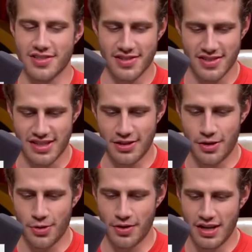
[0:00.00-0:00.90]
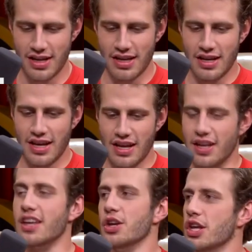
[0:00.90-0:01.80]
and I was like,
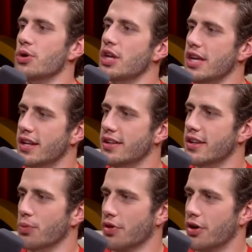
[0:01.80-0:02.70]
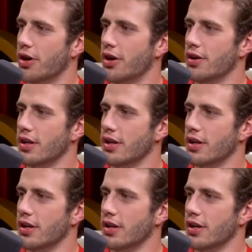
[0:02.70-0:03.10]
he had ended it with her,